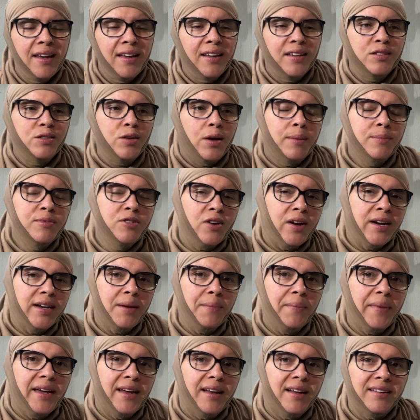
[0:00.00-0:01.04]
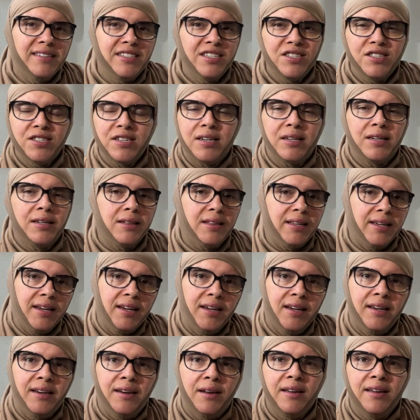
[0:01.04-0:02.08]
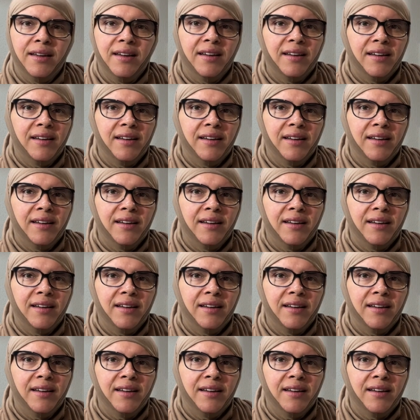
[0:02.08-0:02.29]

So I'm trying to make just a clean